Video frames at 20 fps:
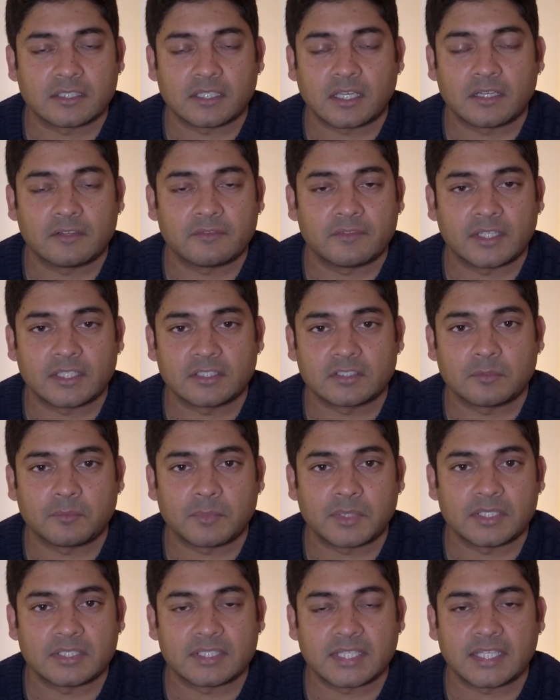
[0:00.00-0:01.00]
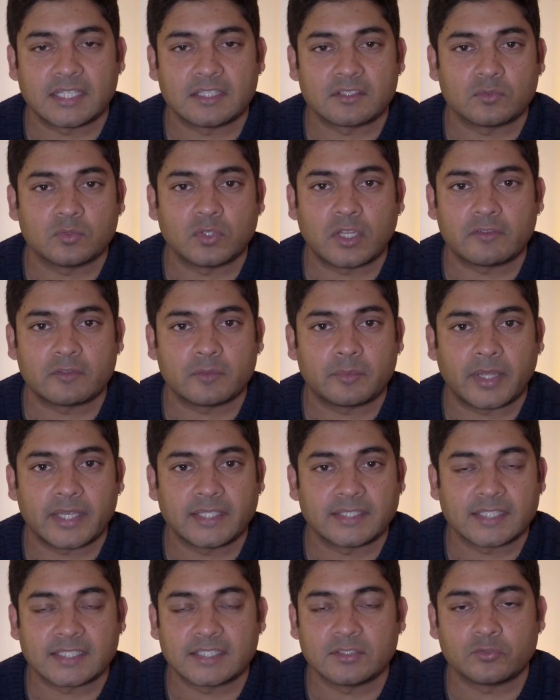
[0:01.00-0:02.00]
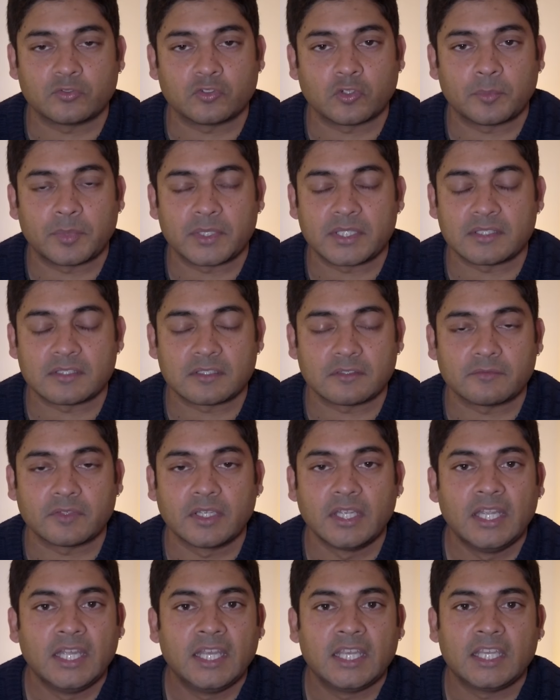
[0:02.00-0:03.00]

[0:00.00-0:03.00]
and the kind of things can be seen as all over the place. There's little drop-ins of,